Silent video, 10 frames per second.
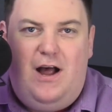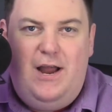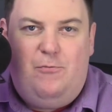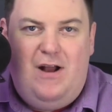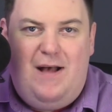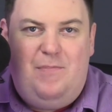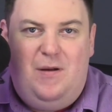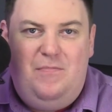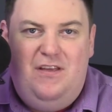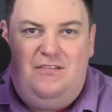I wrap
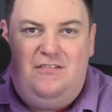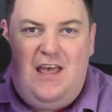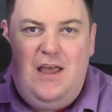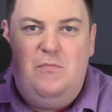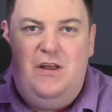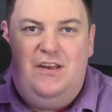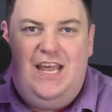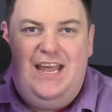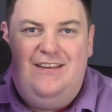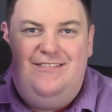up this segment
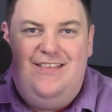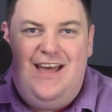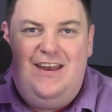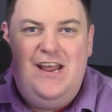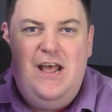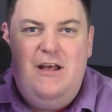is that